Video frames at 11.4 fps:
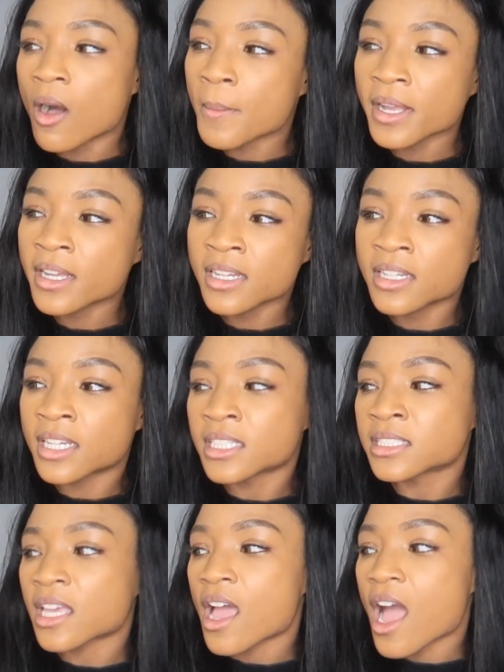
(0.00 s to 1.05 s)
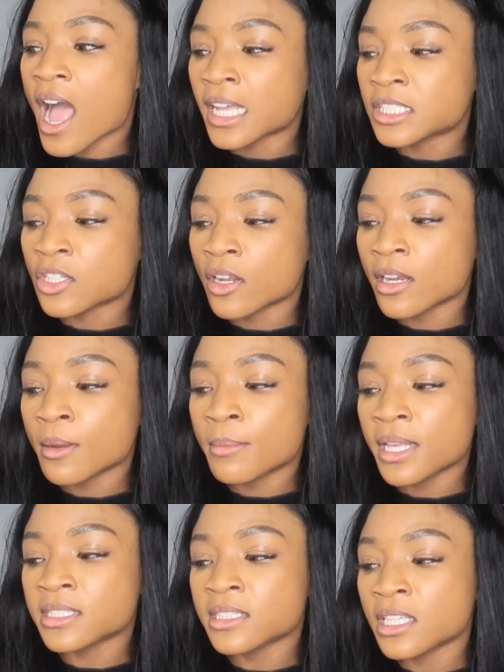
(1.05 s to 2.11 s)
oh my goodness, I started a
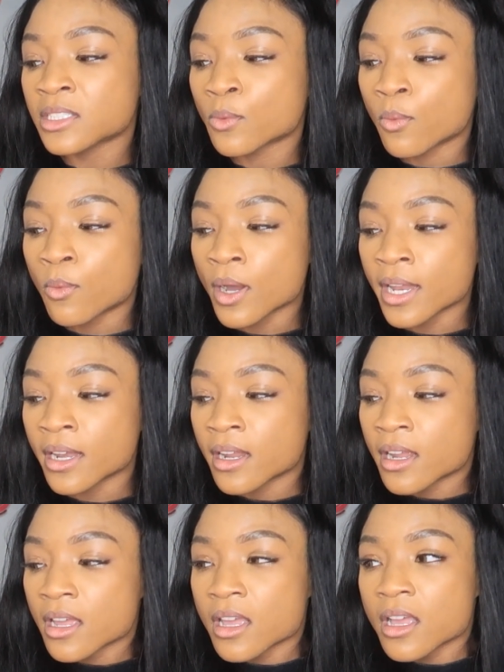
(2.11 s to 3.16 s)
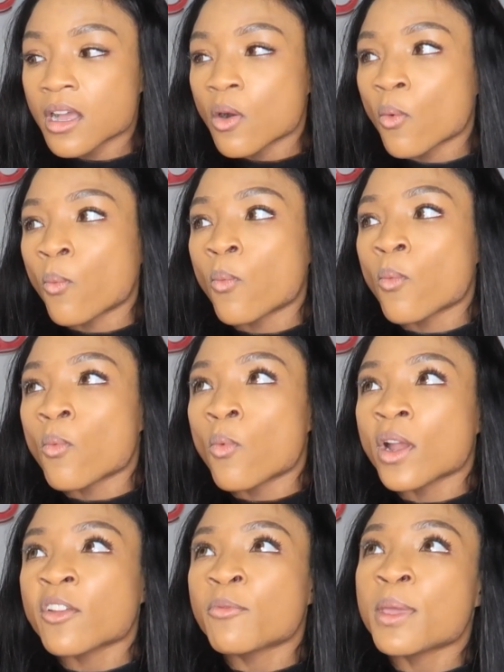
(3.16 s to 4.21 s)
business, what
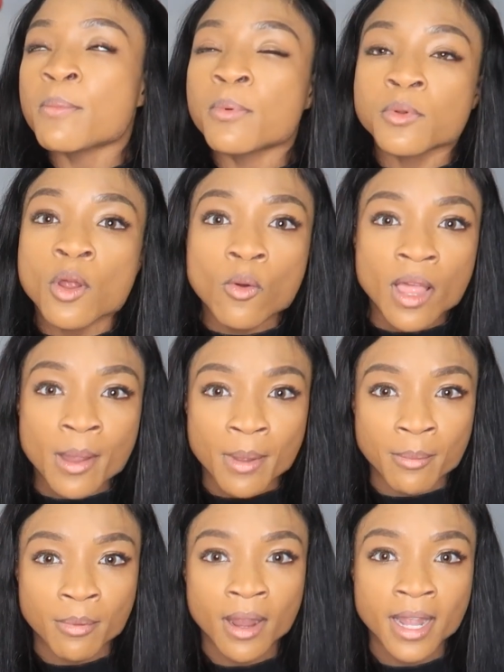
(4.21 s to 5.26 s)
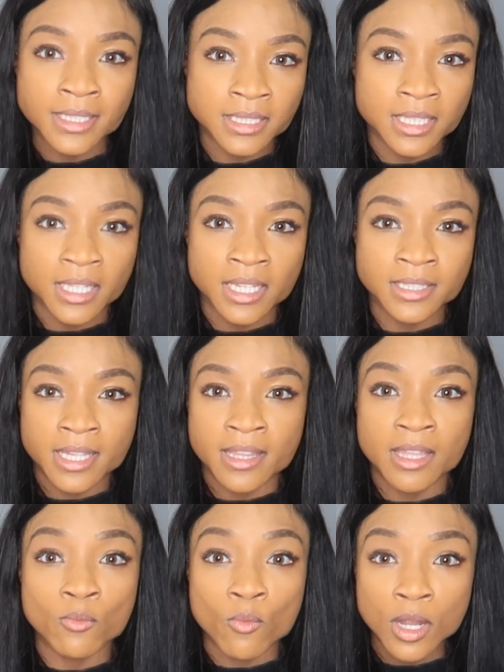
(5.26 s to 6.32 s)
if people don't like my prices?
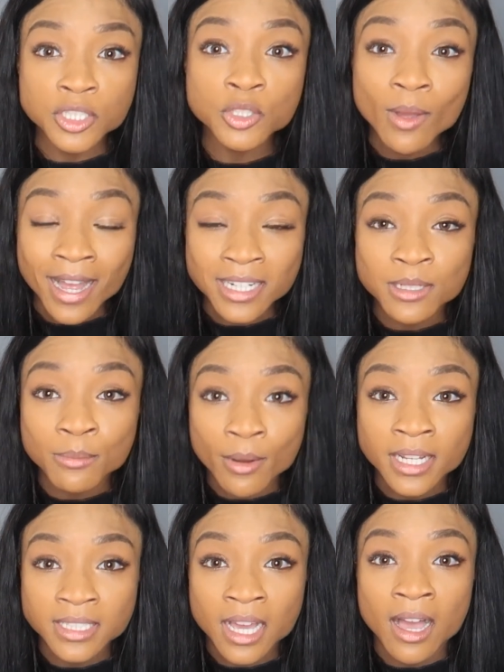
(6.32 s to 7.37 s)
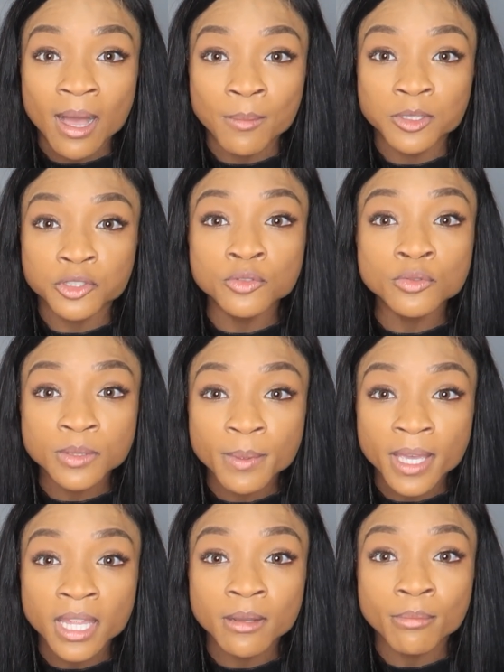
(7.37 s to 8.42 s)
And then once you actually break down how much you
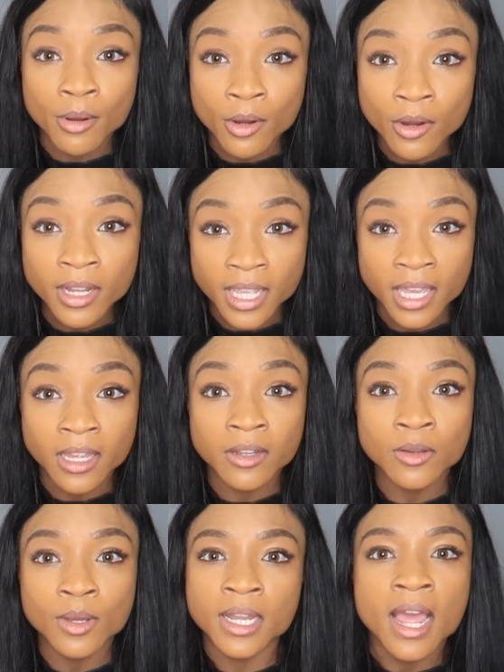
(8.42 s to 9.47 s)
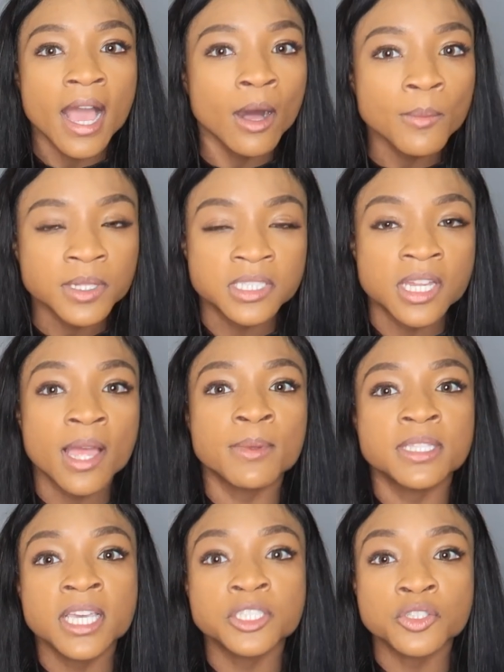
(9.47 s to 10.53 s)
spend per candle and how much time
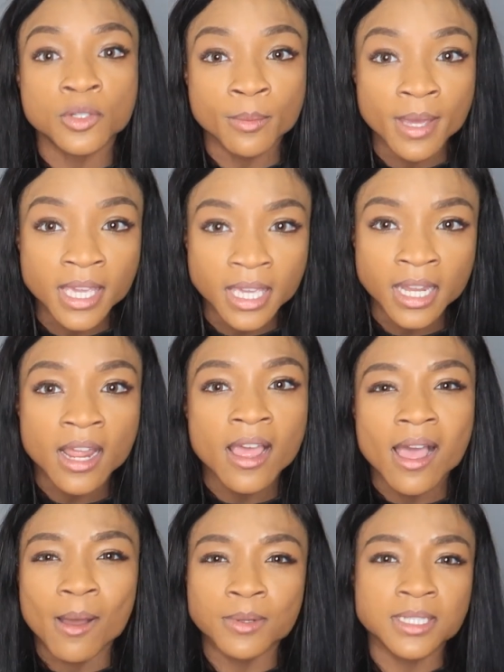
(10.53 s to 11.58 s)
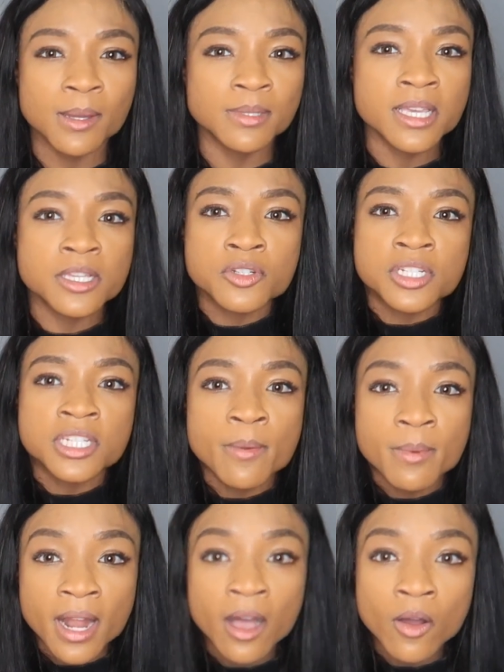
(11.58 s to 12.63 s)
it takes you to make it, how much time it takes you to
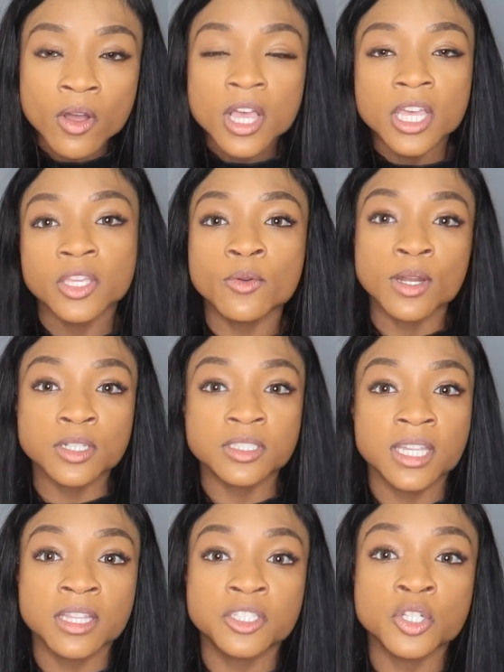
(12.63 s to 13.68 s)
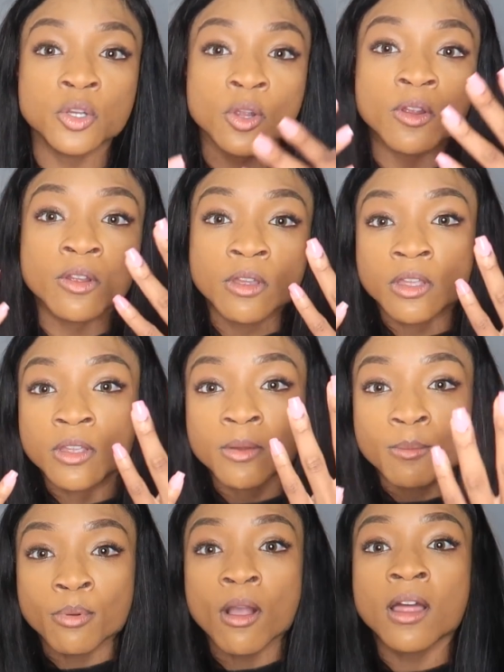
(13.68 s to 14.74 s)
ship it out, you understand that your
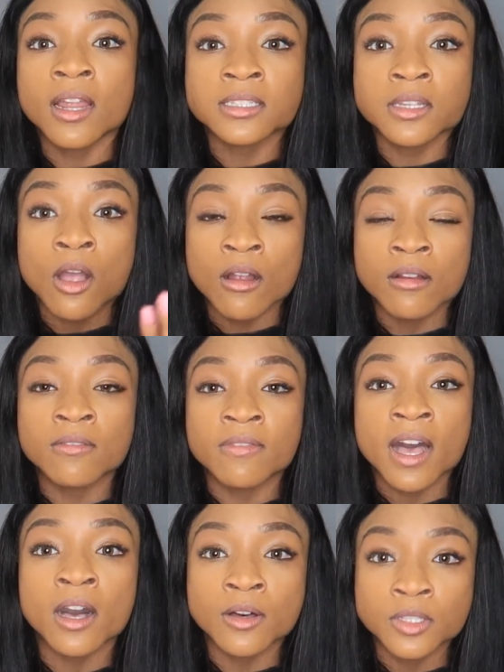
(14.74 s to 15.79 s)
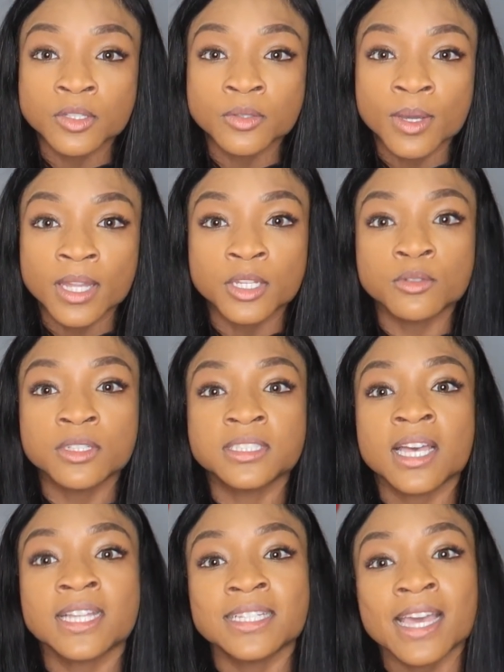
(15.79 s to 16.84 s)
products are of value and you
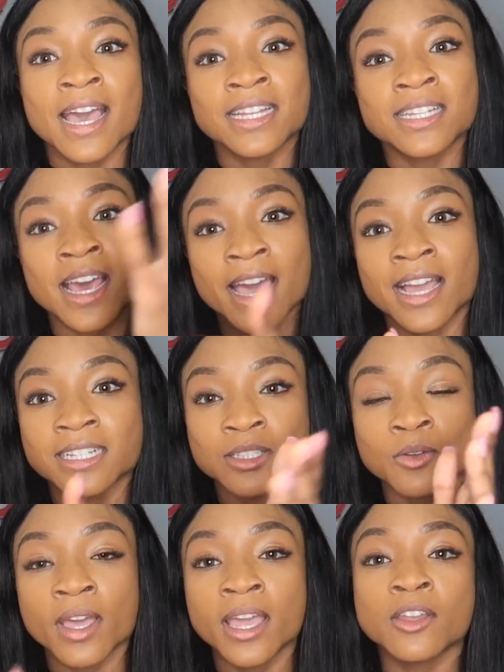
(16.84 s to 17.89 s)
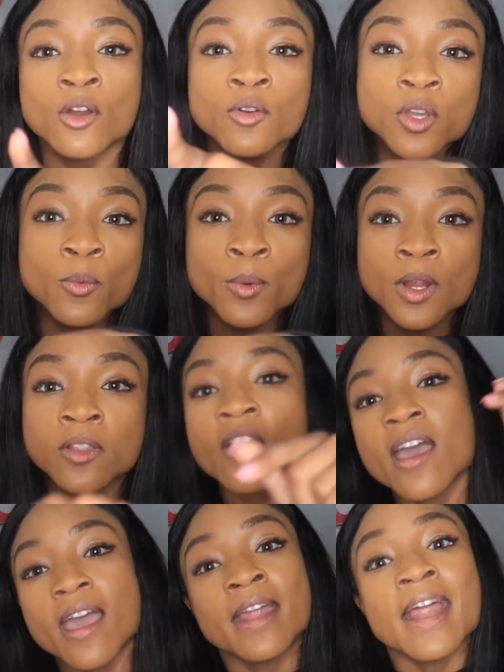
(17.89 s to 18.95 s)
decide to add tax, okay? Know your
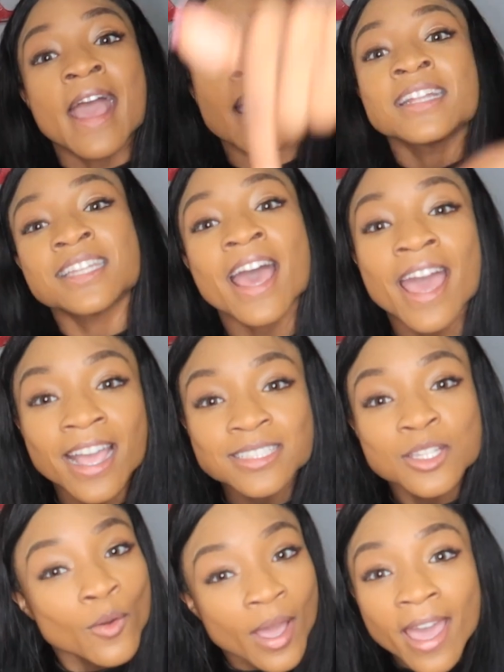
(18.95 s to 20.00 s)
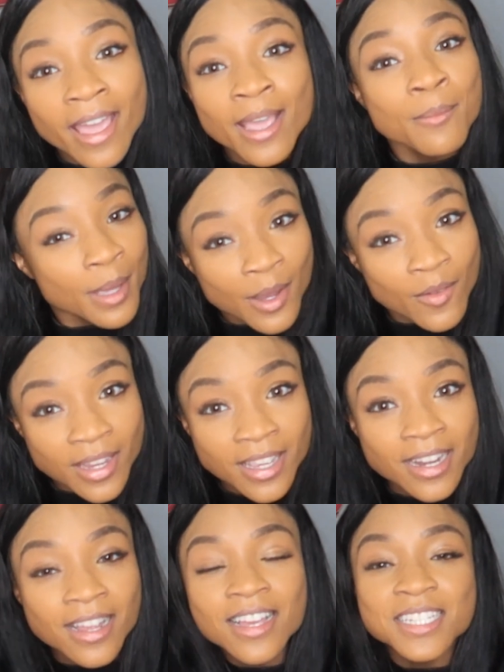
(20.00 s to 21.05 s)
worth and add tax, okay?
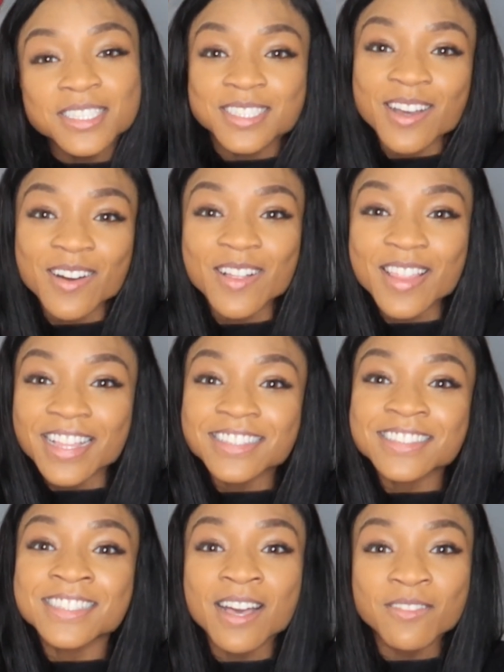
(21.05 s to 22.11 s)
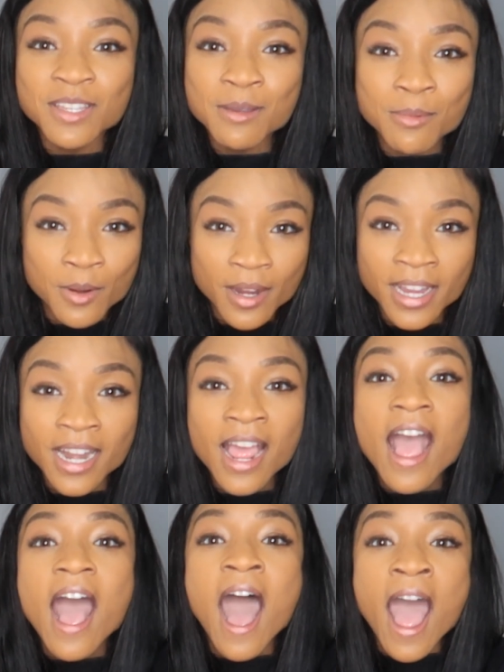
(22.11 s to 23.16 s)
Period. So that's definitely important.
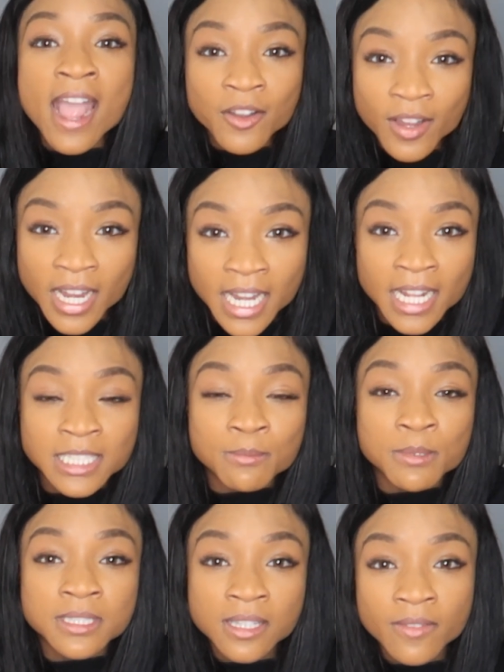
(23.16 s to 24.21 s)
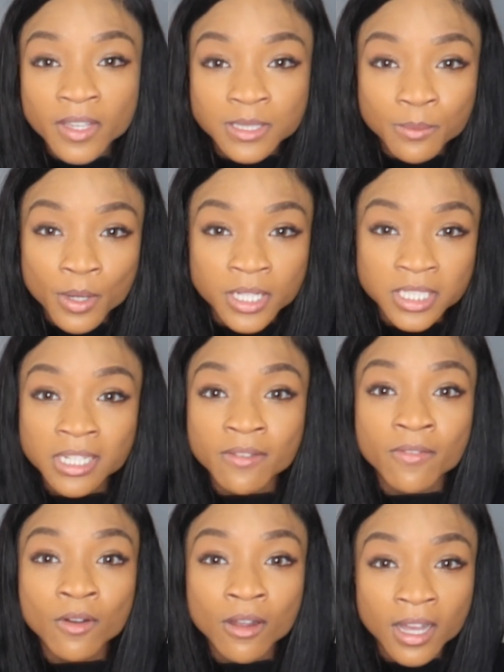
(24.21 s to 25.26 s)
I created a specific
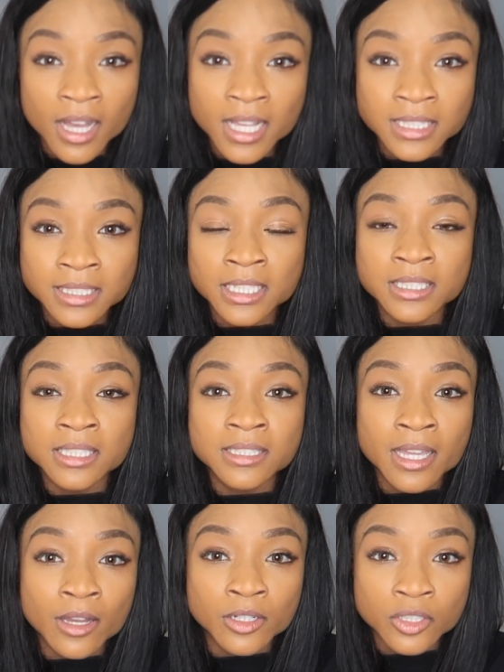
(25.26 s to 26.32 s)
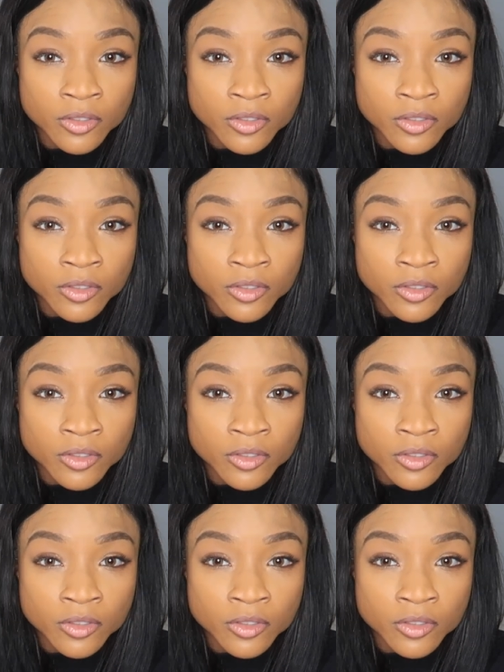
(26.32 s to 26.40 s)
spreadsheet for us just to stay on